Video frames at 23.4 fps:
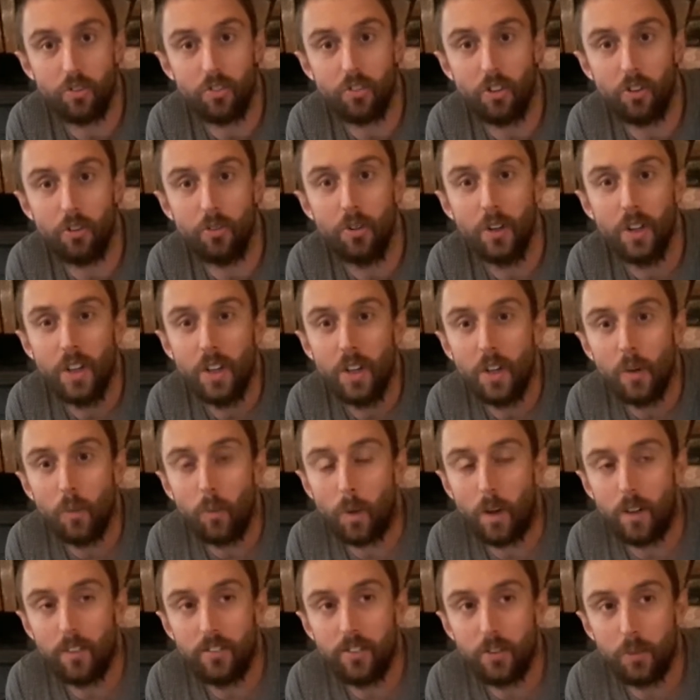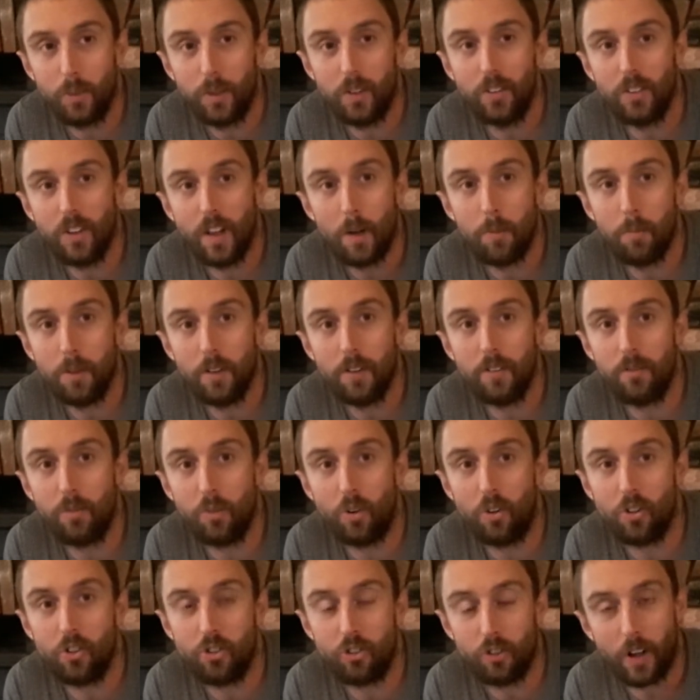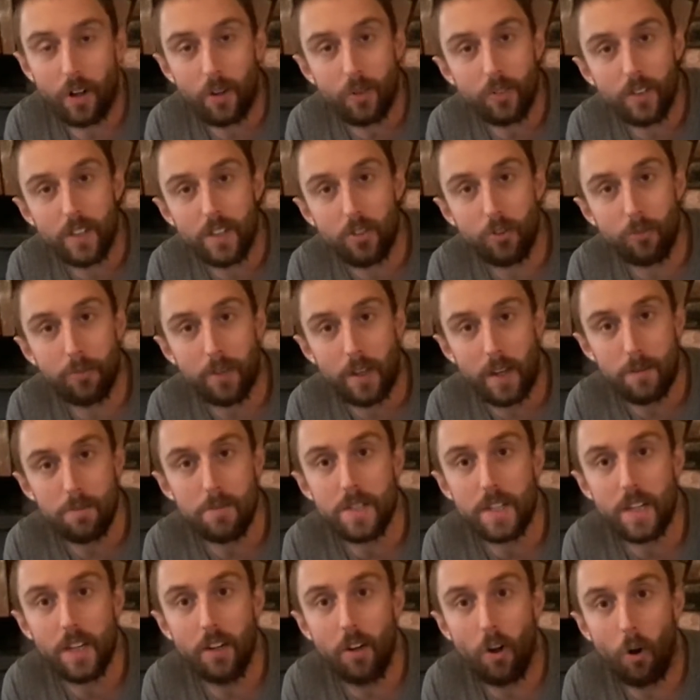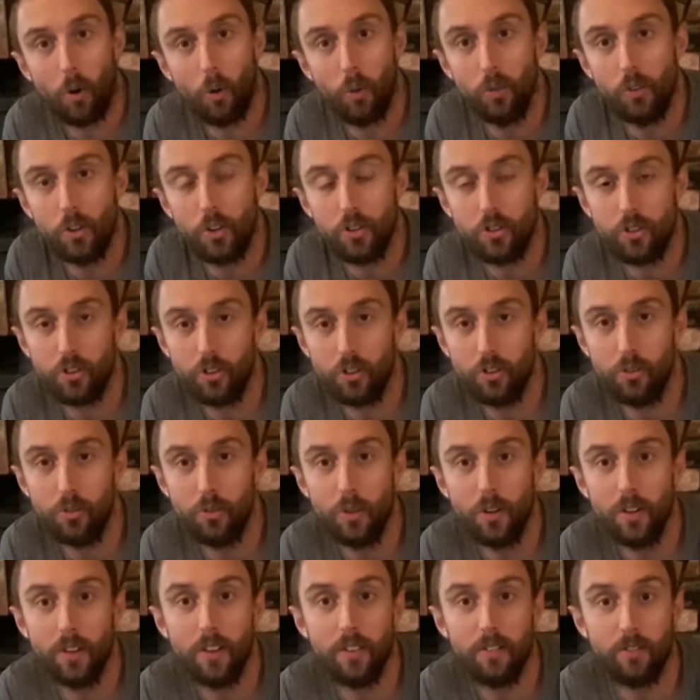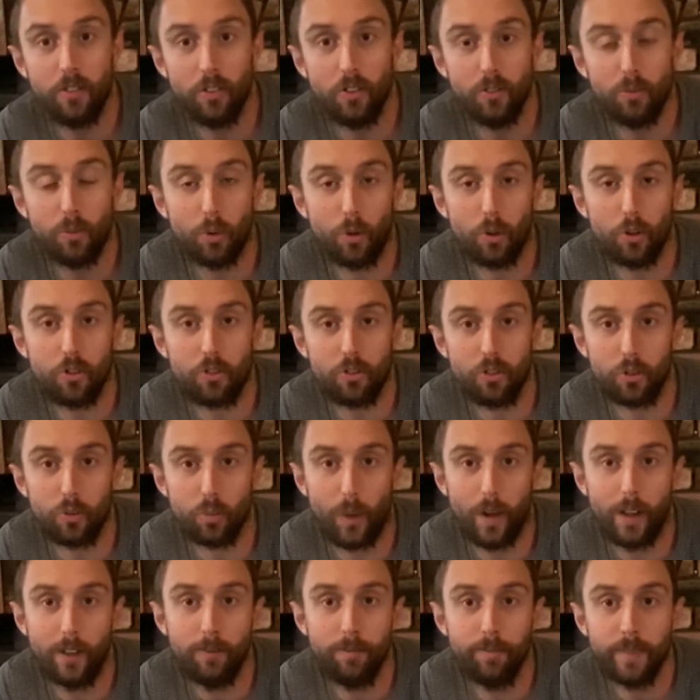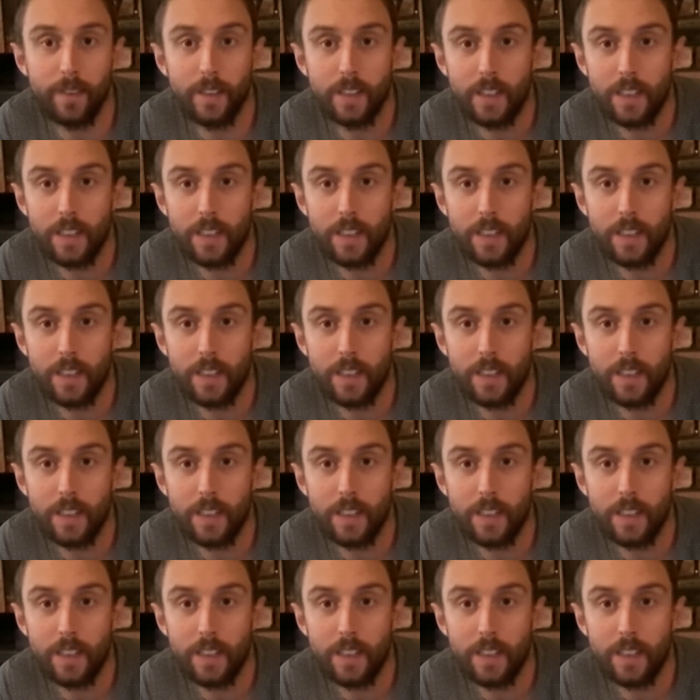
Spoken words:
So whilst they will let a bit of water out, they sometimes can hold the shoe full of water as well.